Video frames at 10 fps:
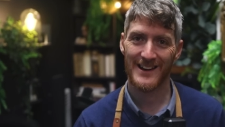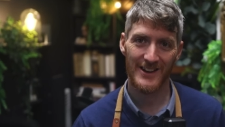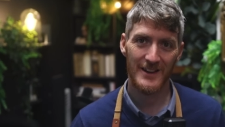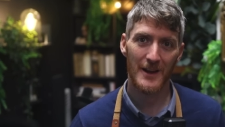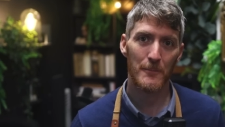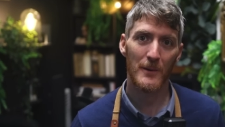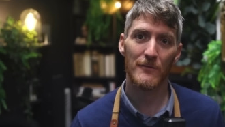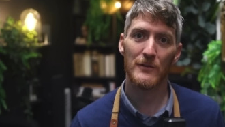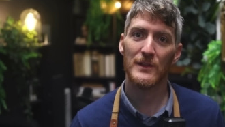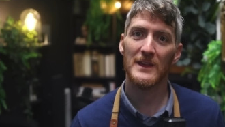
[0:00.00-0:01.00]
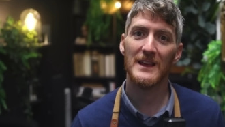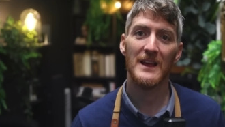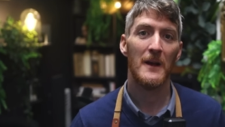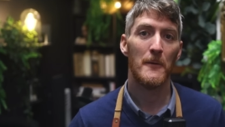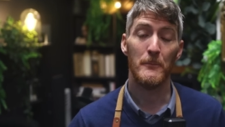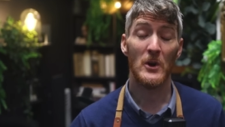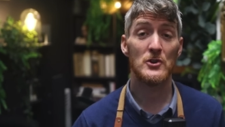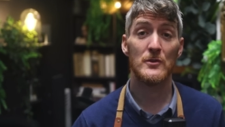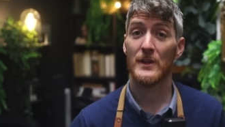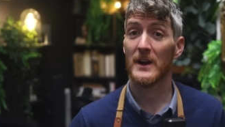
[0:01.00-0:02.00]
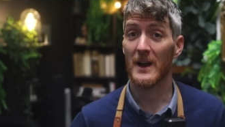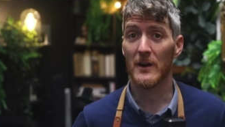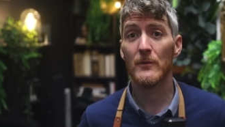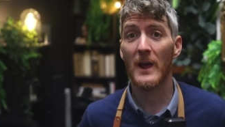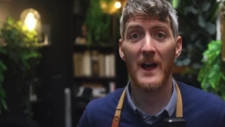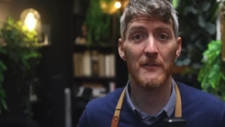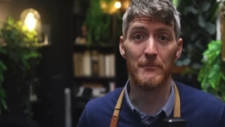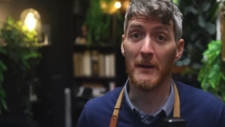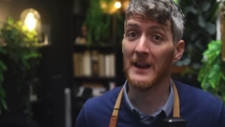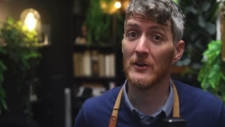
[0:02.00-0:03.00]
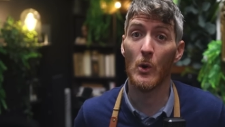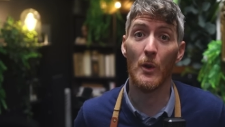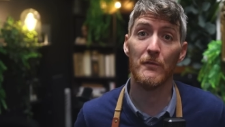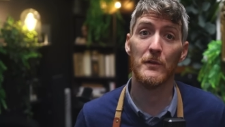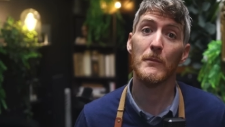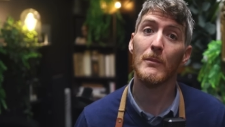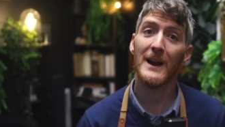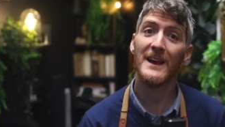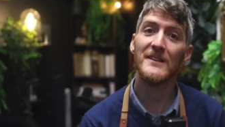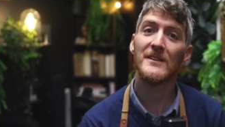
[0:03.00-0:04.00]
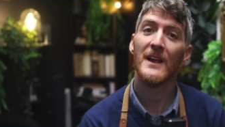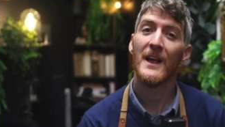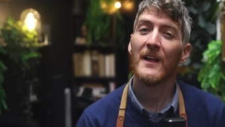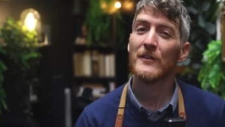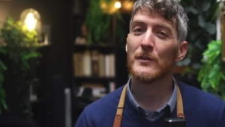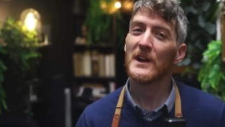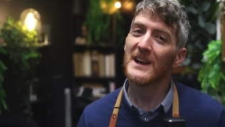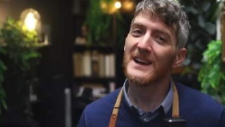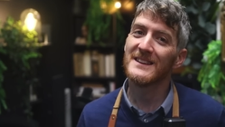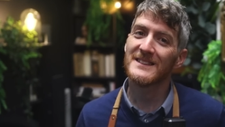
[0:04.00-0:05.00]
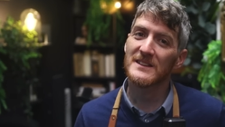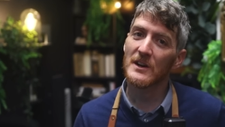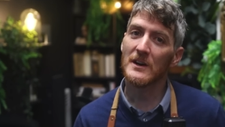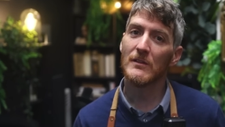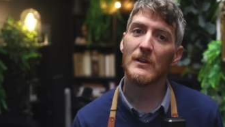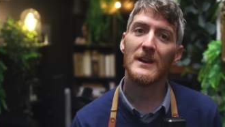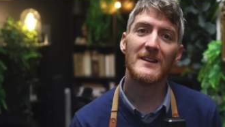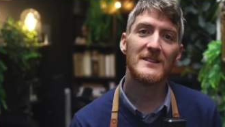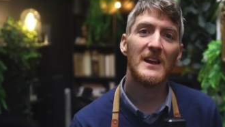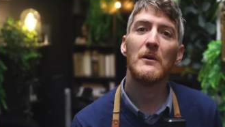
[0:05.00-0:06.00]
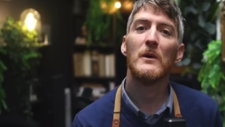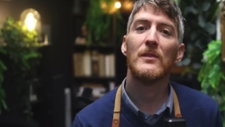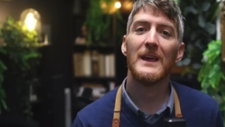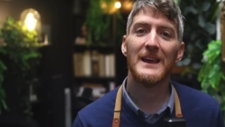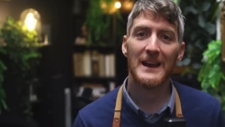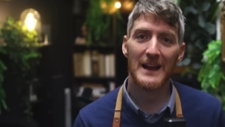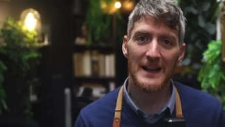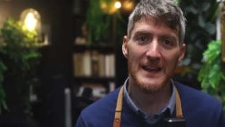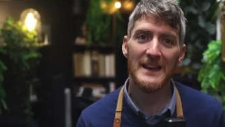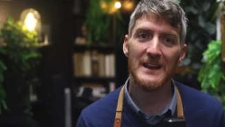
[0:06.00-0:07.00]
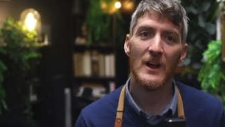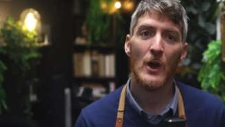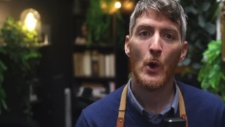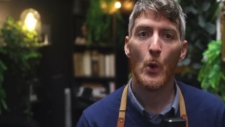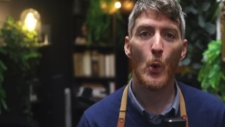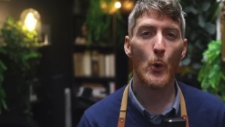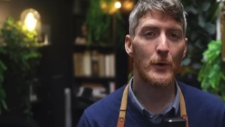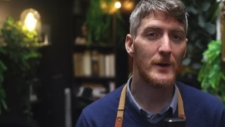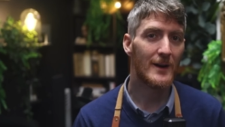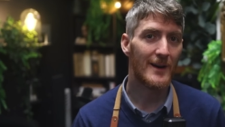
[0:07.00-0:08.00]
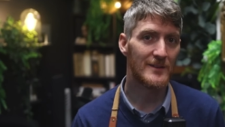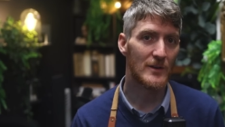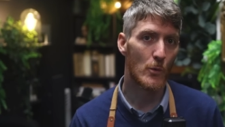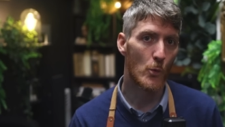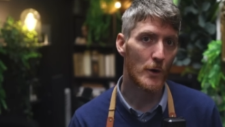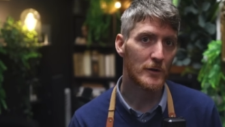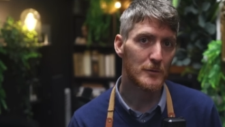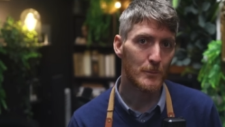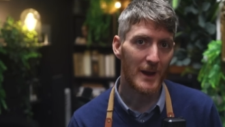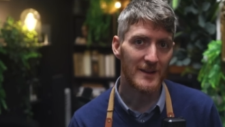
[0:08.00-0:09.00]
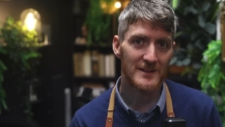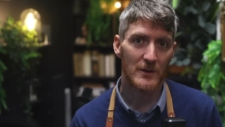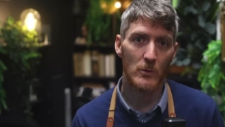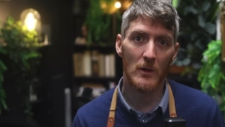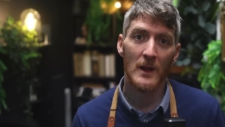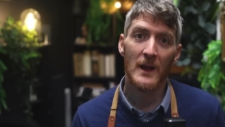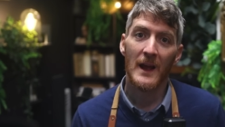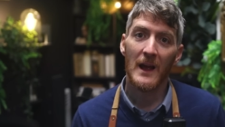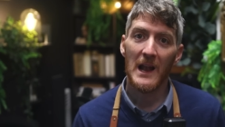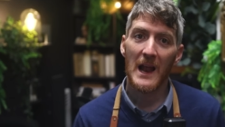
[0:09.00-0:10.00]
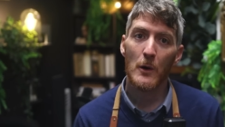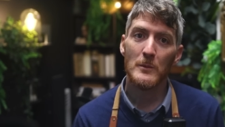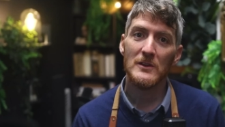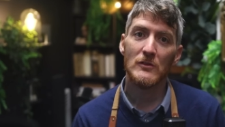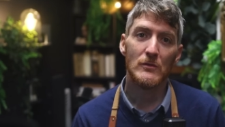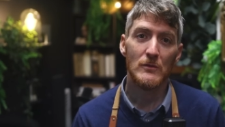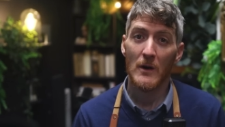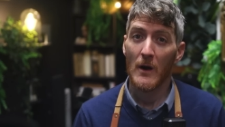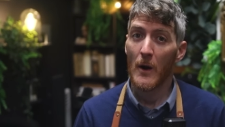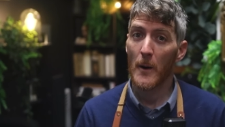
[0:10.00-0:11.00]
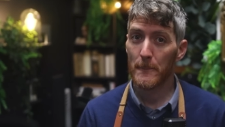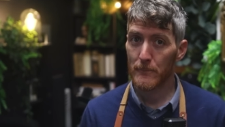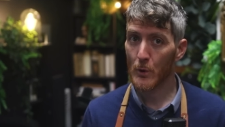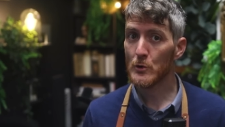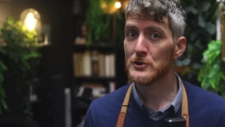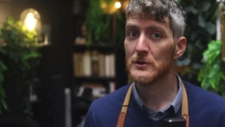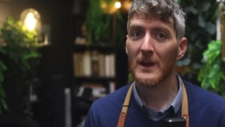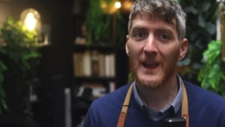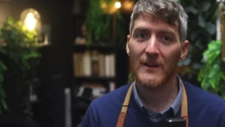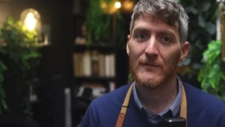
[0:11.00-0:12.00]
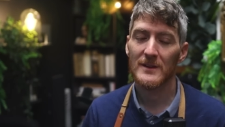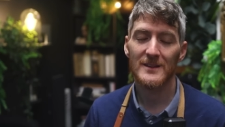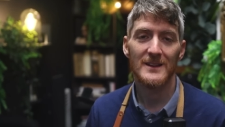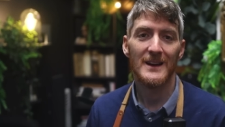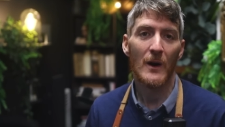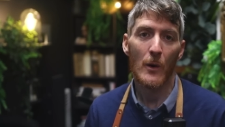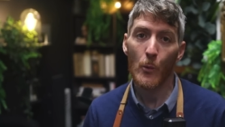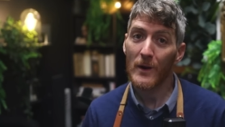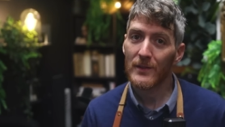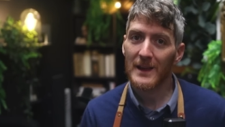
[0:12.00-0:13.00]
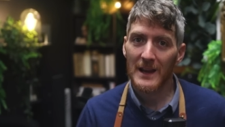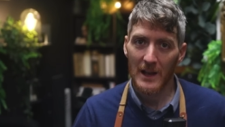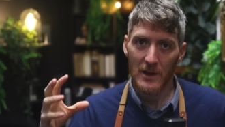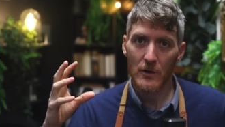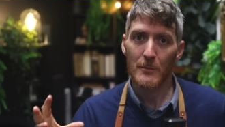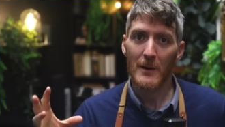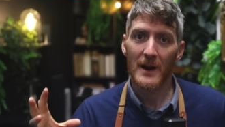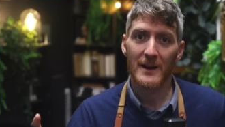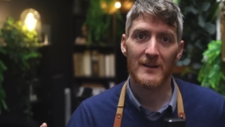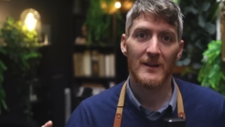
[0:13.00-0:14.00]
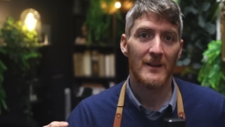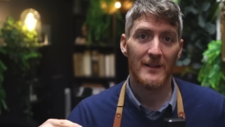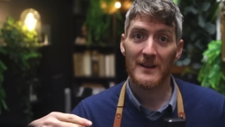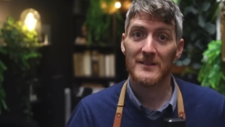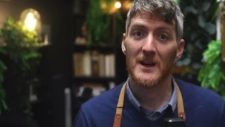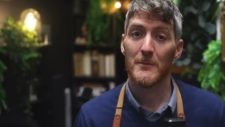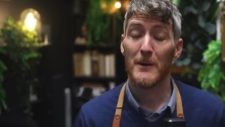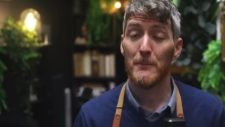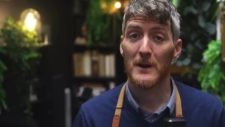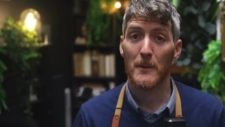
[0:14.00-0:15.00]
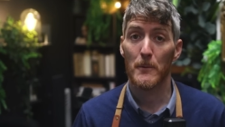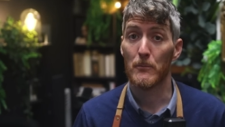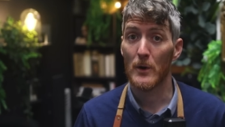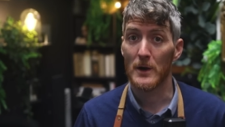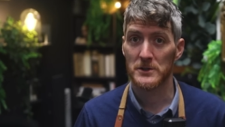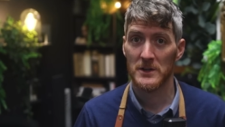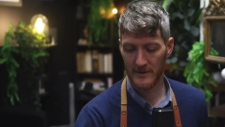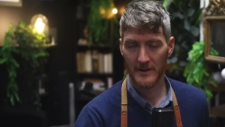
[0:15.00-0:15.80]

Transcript: clean up everything, make sure that I don't have paint all over the place, so that I can start the next day with a clean, organized workspace that will allow me to approach the canvas with a clear mind next time I pick up a brush.